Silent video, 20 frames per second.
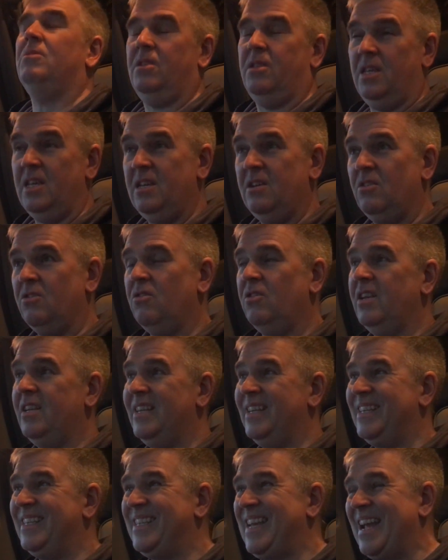But I think I got
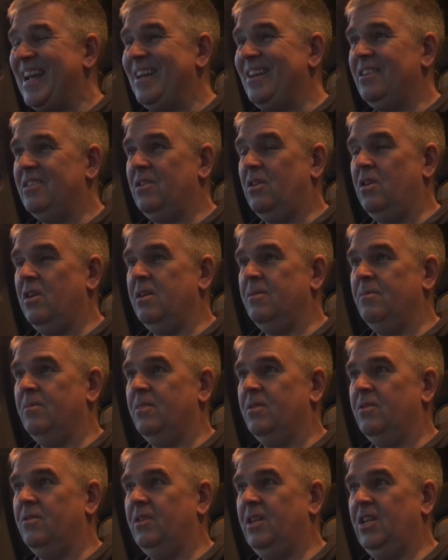it a second
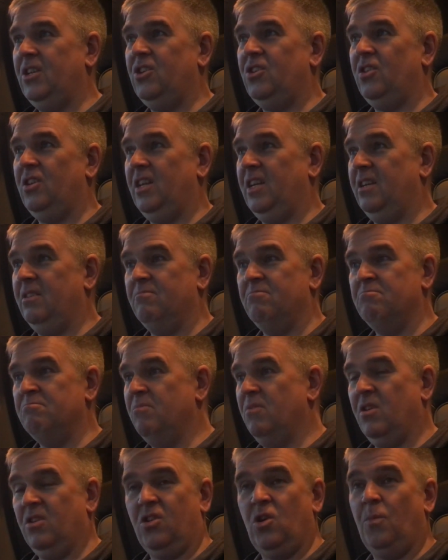time, literally
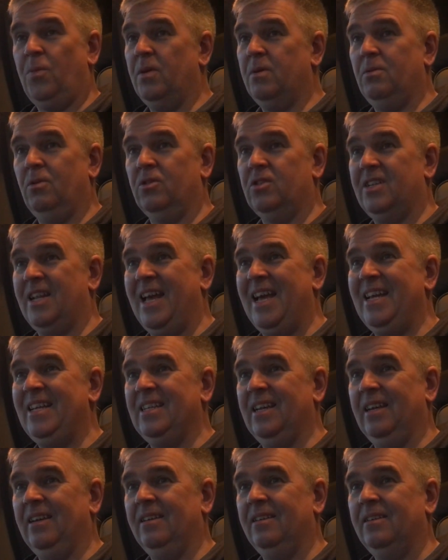a couple of months
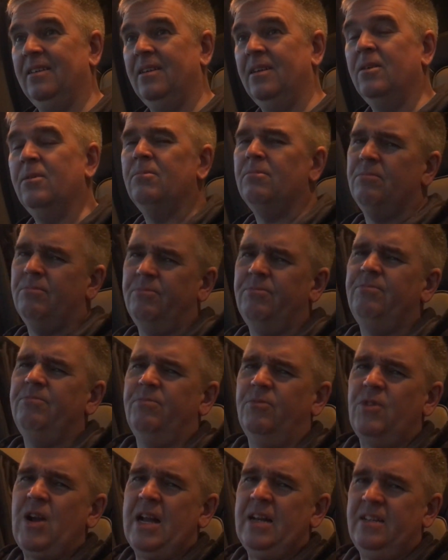later.
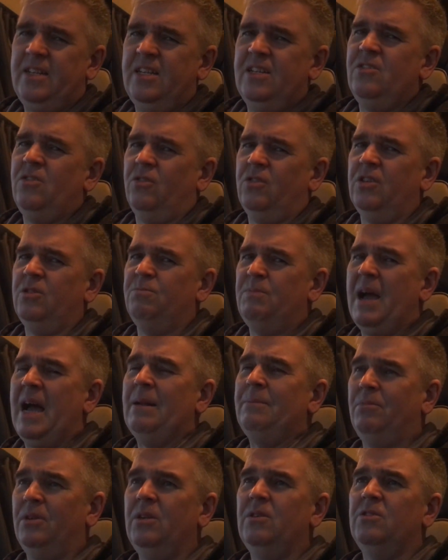Granted, not as
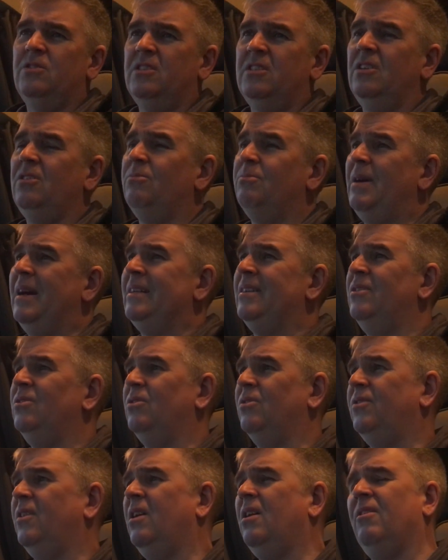bad, but it was still bad
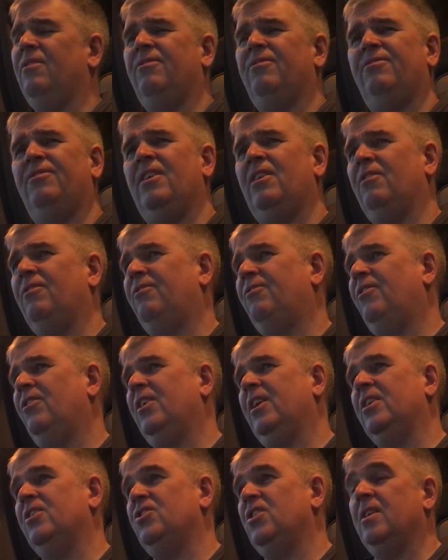enough. I felt
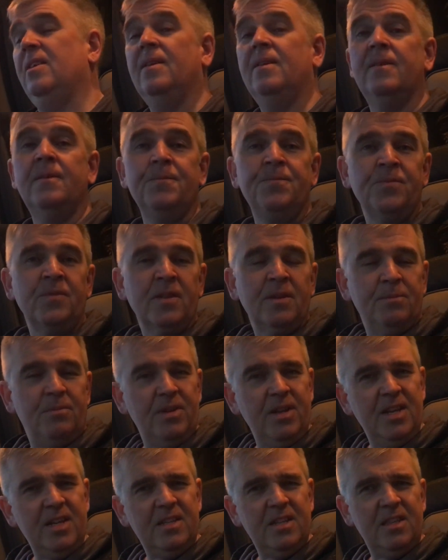fucking shit.
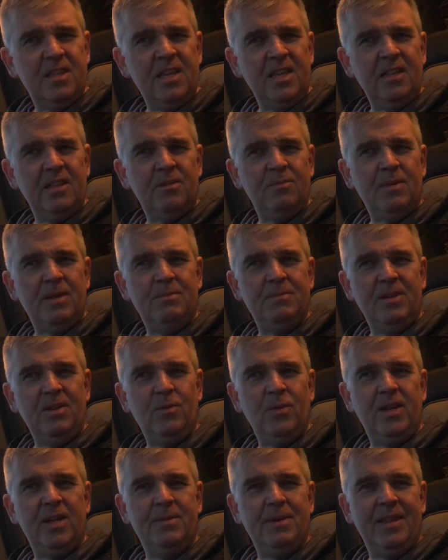But here's the thing that made me
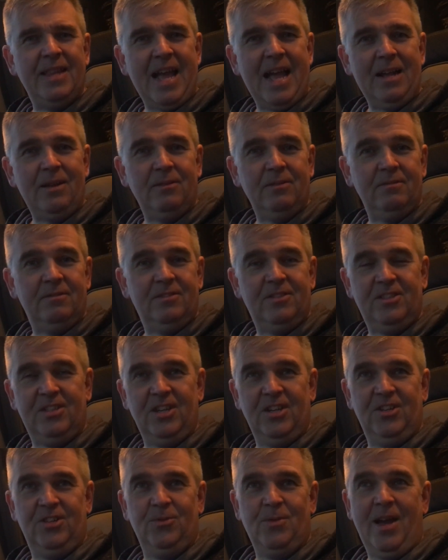weird about that
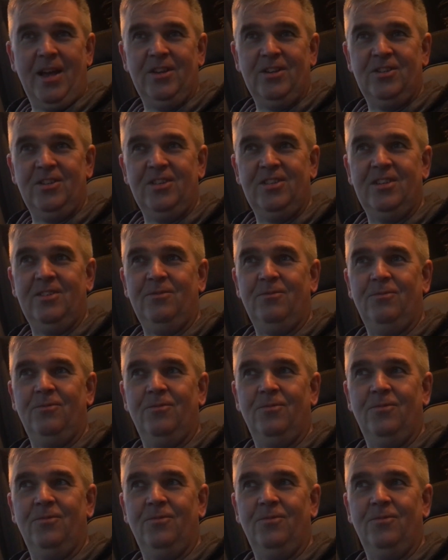situation, is that